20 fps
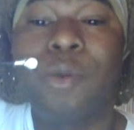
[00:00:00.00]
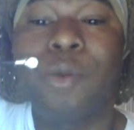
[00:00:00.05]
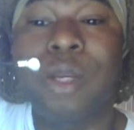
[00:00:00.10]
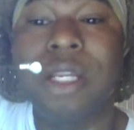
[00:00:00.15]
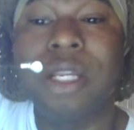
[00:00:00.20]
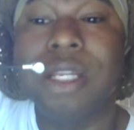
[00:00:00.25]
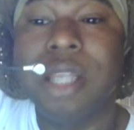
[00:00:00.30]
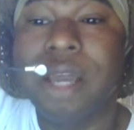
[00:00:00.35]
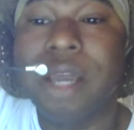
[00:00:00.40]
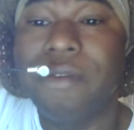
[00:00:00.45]

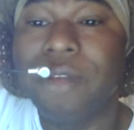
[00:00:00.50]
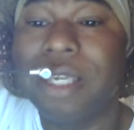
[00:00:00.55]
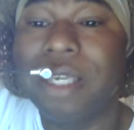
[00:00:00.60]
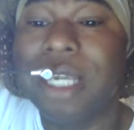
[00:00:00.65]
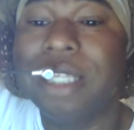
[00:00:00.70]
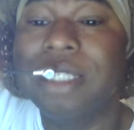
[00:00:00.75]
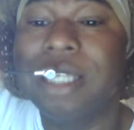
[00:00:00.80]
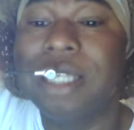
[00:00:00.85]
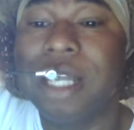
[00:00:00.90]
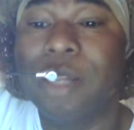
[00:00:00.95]
We never
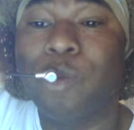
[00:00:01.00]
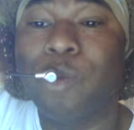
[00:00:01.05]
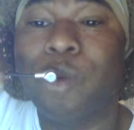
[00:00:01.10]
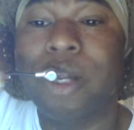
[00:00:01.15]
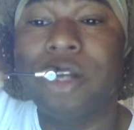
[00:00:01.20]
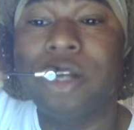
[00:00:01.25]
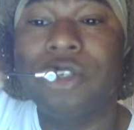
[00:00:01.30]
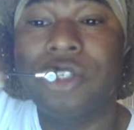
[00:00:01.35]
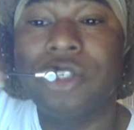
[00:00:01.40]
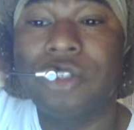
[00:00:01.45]
can tell
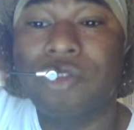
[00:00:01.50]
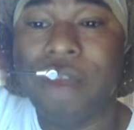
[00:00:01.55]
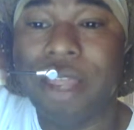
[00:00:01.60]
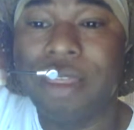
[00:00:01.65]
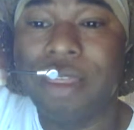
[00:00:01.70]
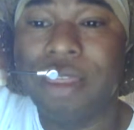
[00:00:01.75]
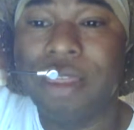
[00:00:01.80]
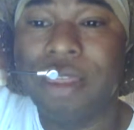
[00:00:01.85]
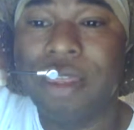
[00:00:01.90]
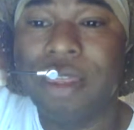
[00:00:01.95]
where
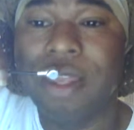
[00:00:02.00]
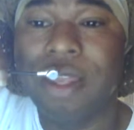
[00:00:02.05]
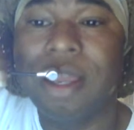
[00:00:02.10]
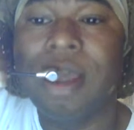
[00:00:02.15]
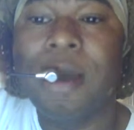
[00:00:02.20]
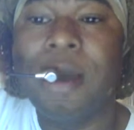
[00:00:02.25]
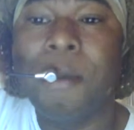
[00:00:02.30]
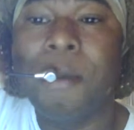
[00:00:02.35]
strength,